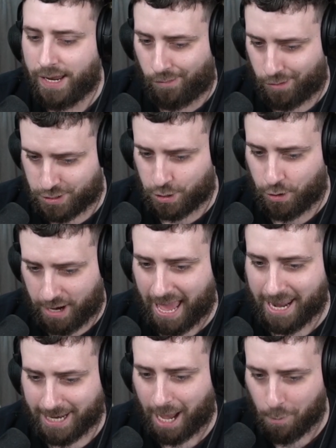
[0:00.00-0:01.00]
are a turn
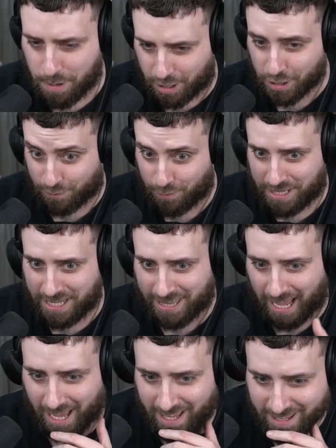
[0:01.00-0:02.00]
ahead now because we did
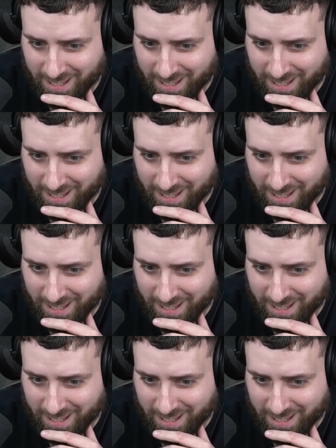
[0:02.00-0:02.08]
that.